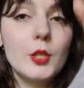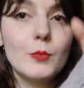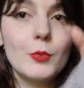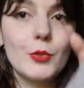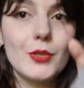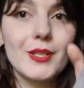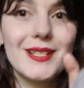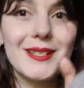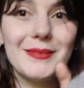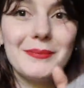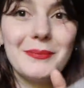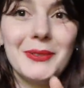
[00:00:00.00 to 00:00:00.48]
more
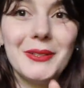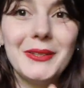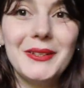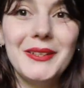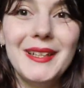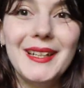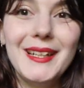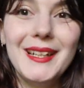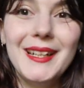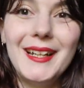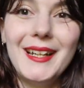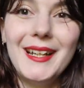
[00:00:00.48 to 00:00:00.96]

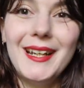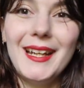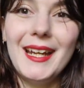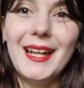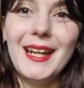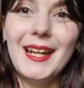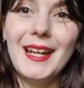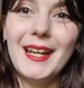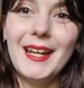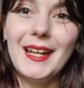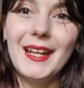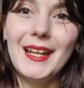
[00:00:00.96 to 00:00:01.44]
simpler,
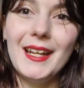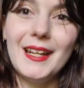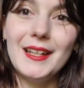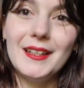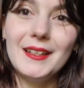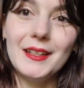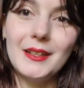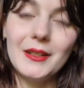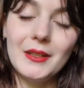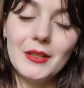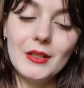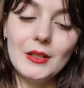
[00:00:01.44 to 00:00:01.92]

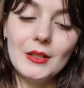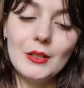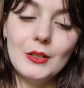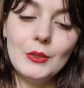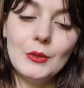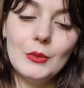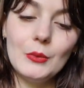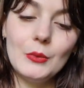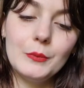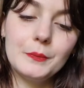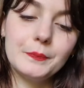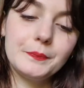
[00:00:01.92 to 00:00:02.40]
and
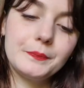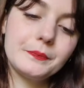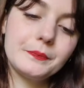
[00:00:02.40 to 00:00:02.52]
you